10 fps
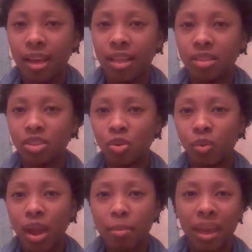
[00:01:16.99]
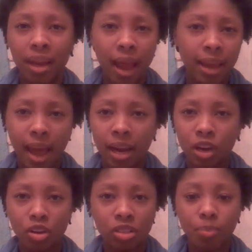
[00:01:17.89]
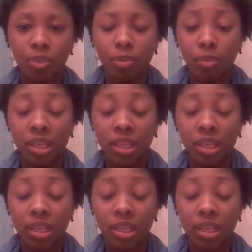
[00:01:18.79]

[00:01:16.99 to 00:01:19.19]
It's ceramic and ionic or something,